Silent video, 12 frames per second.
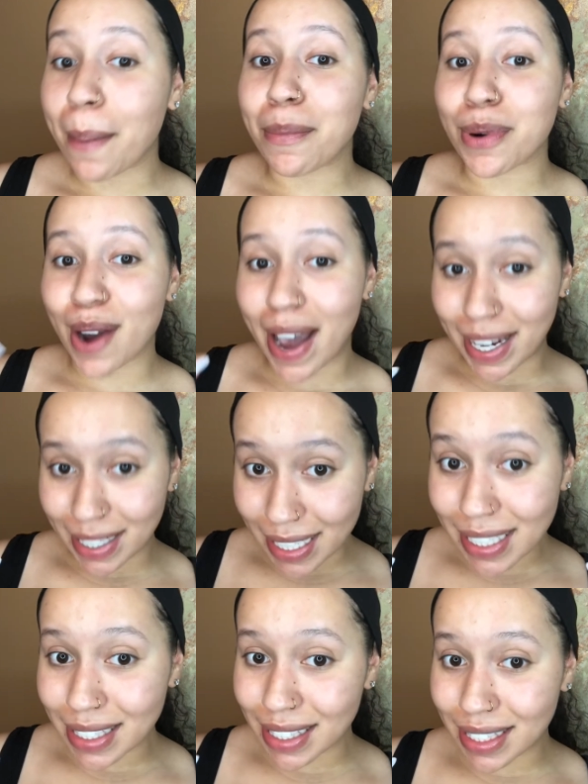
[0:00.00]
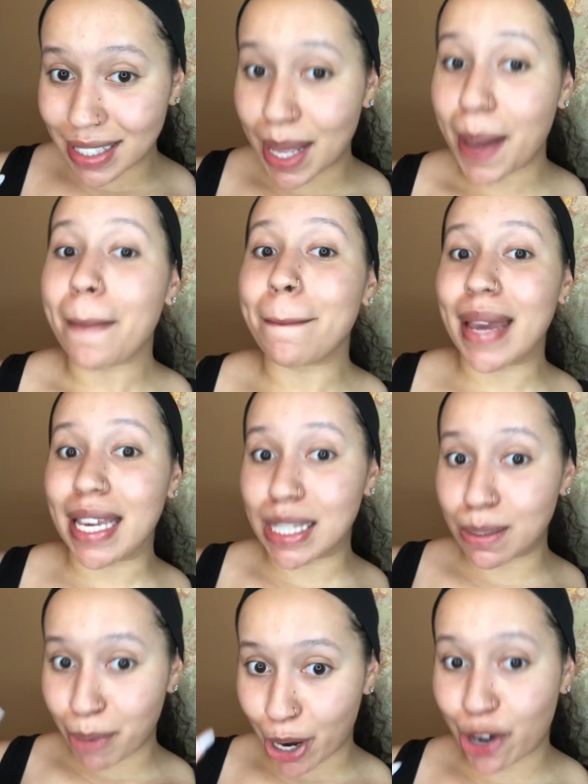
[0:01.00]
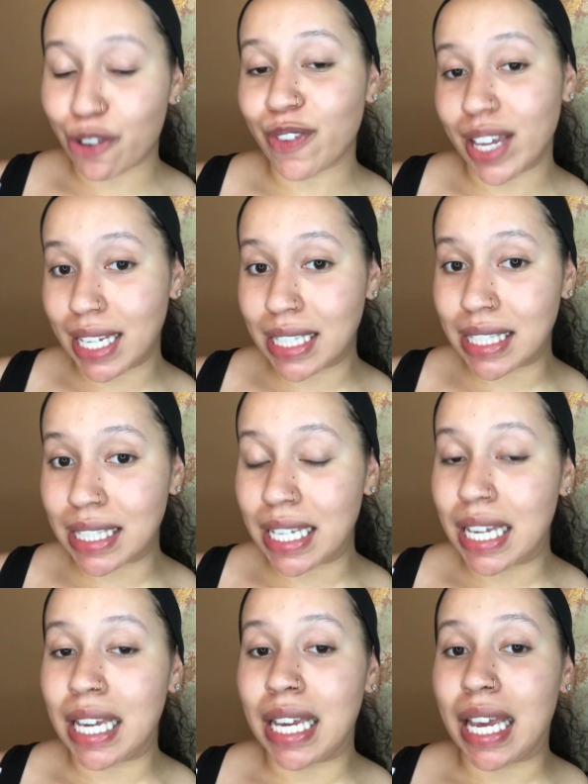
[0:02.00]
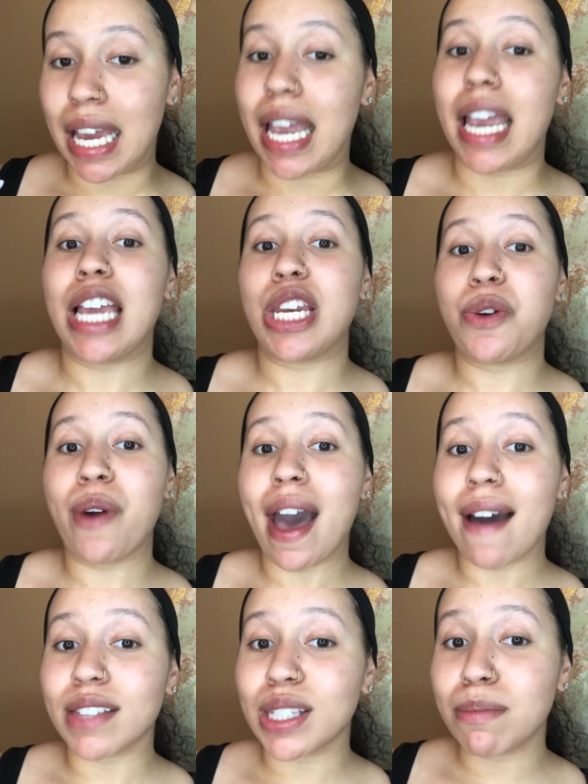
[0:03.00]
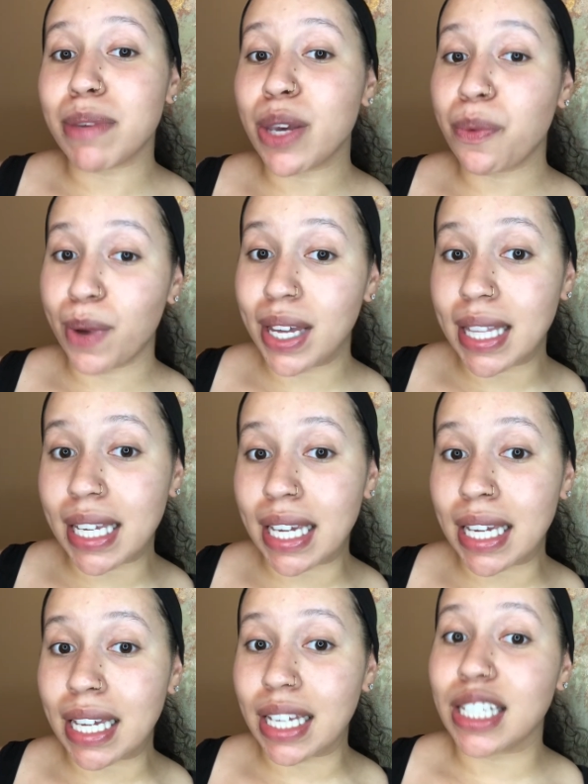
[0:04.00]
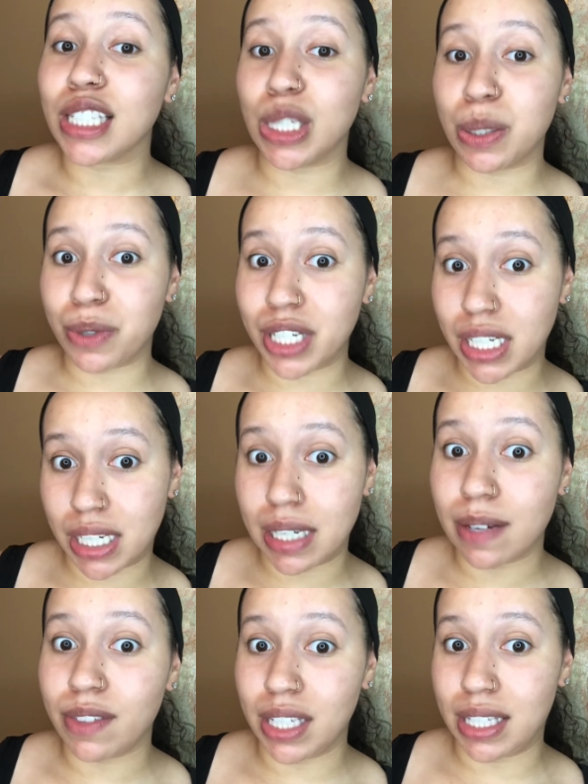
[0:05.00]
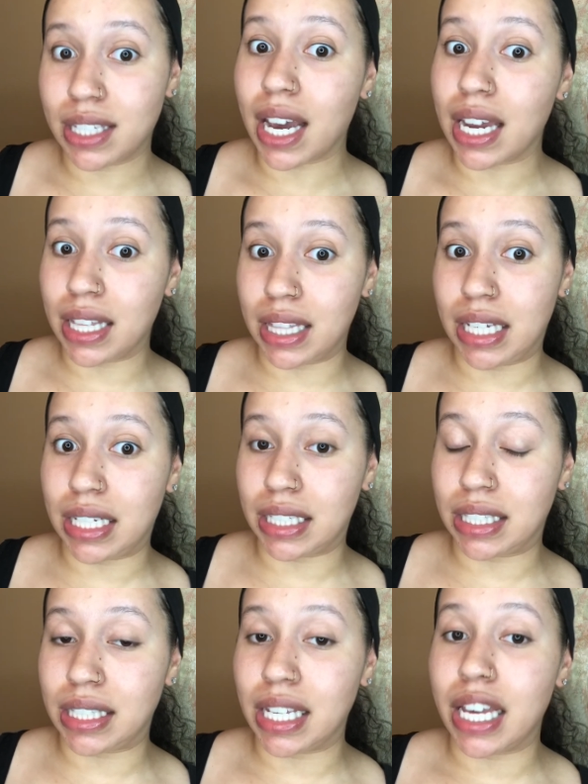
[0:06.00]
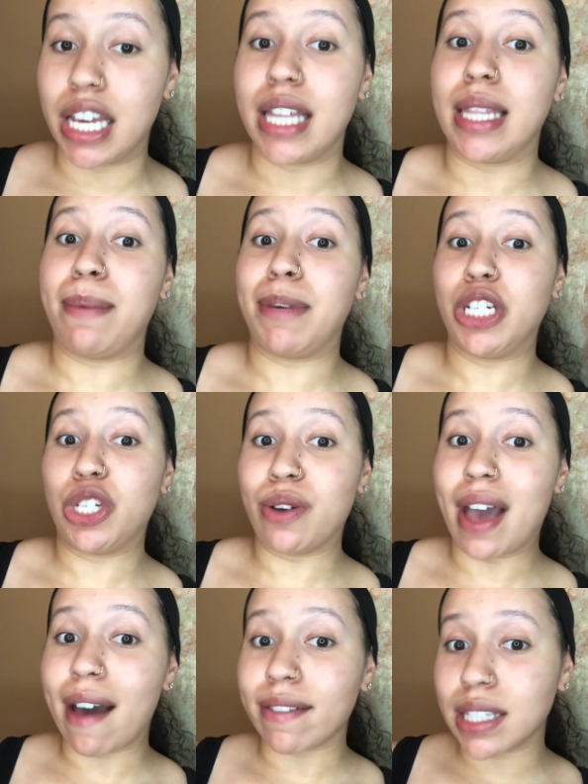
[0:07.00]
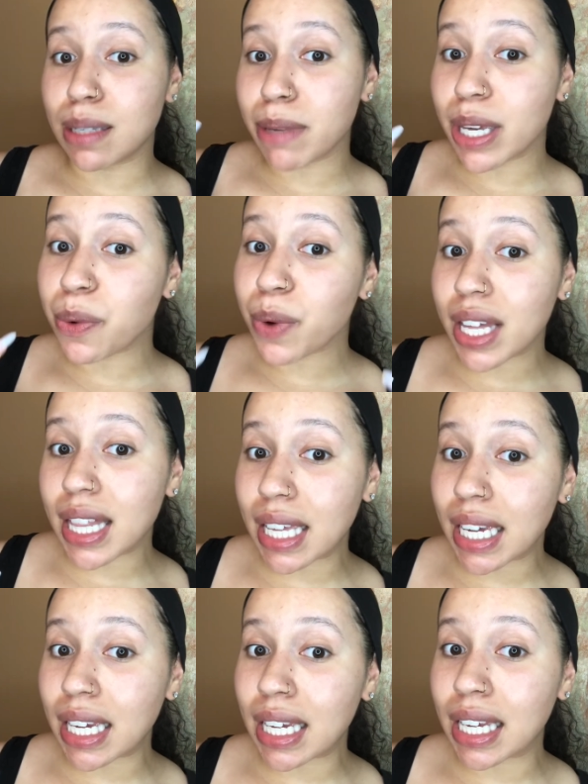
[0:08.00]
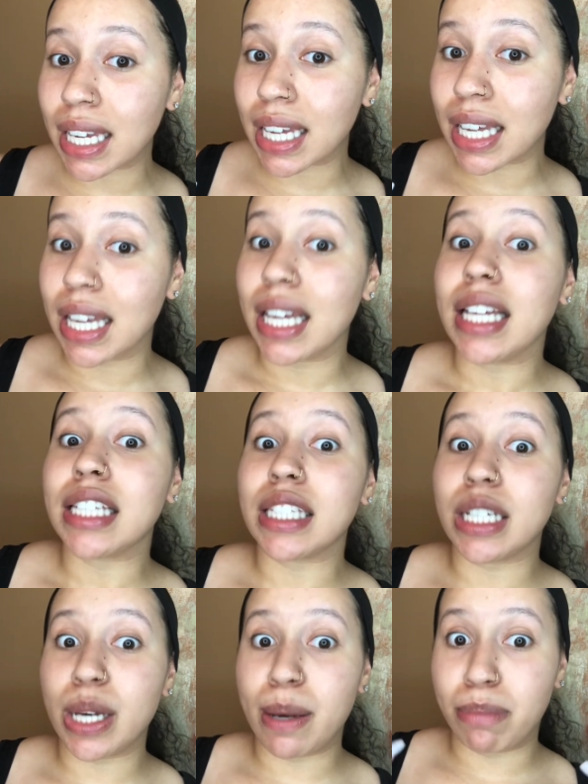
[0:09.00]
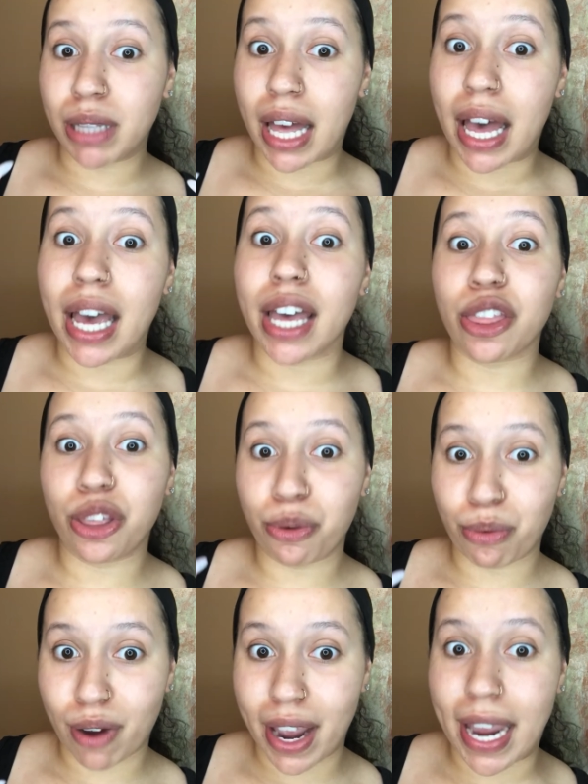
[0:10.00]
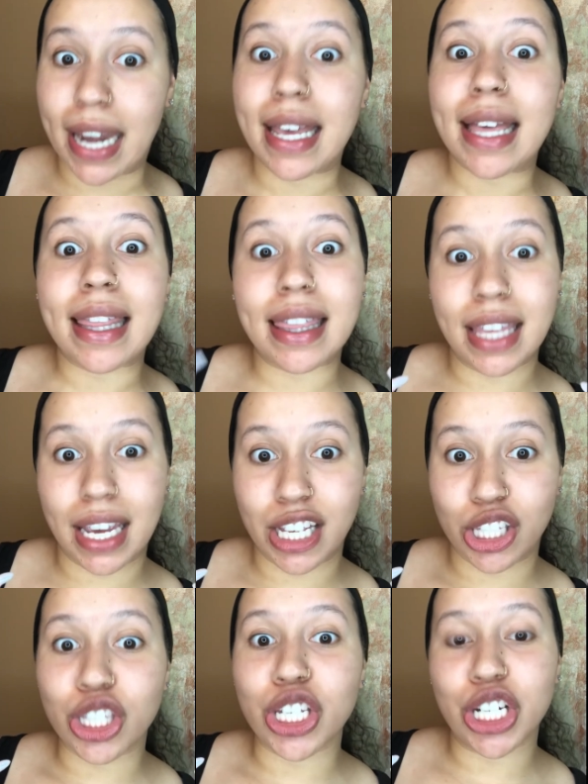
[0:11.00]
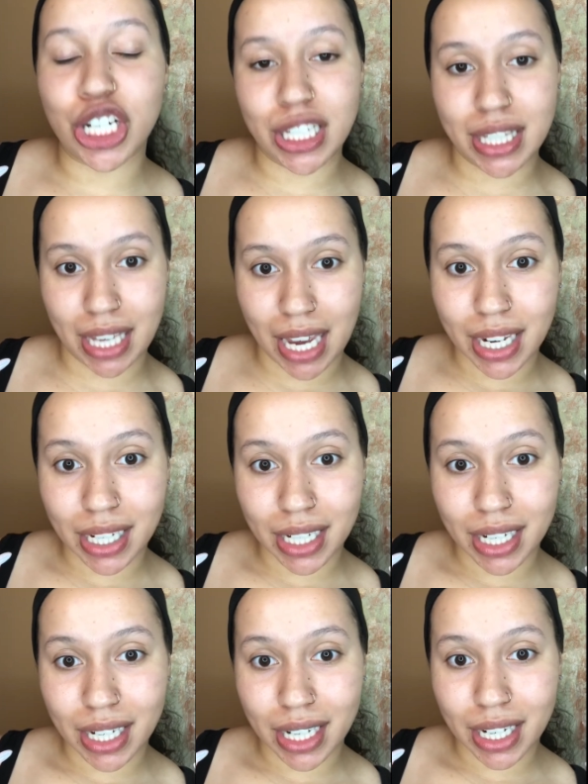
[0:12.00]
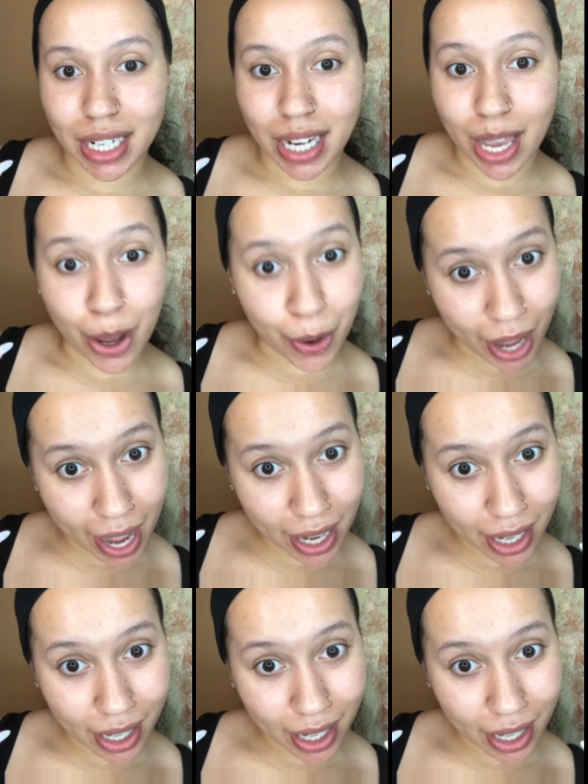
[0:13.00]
practice makes perfect, and you have to be willing to achieve these kind of looks. That means you have to be willing to apply the right things to your skin. Okay?